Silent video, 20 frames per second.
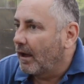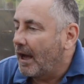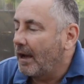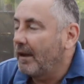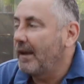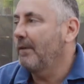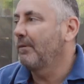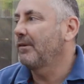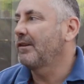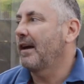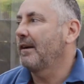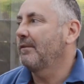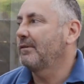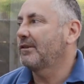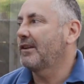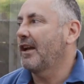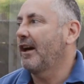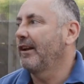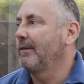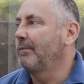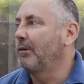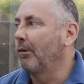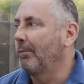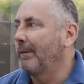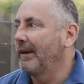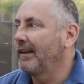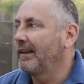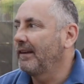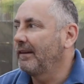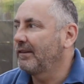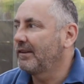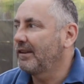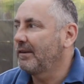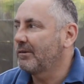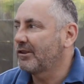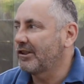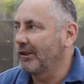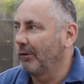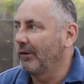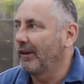I was kind of numbing. It
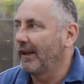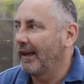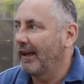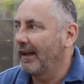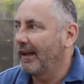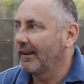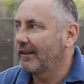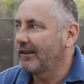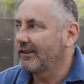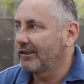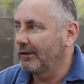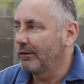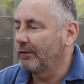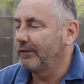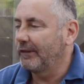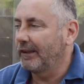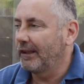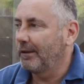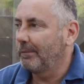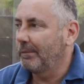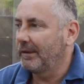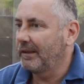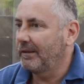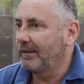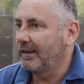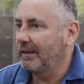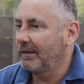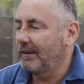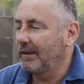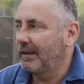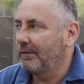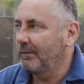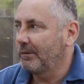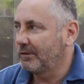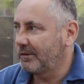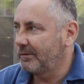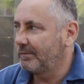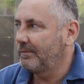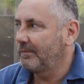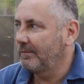was still there. I could still feel it, but it
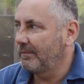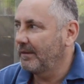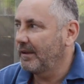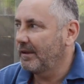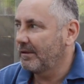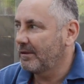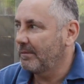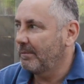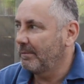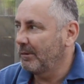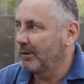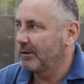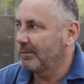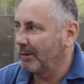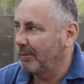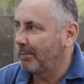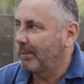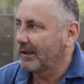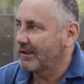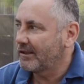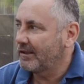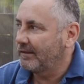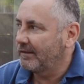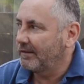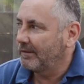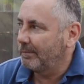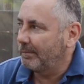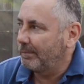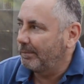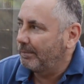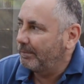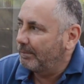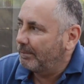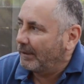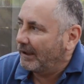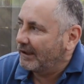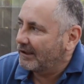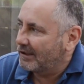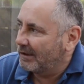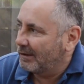was a much more pleasant
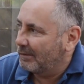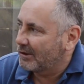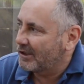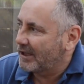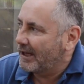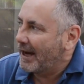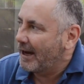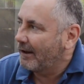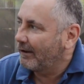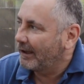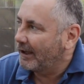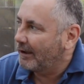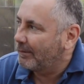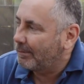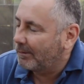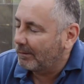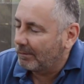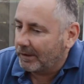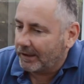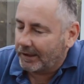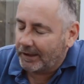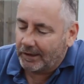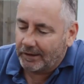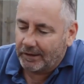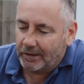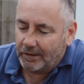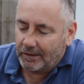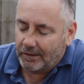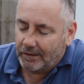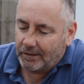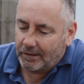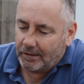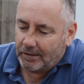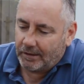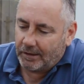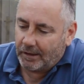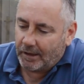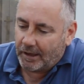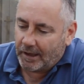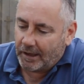place than it was an hour ago, probably.
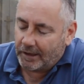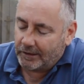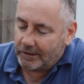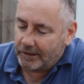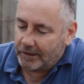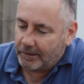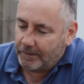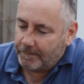And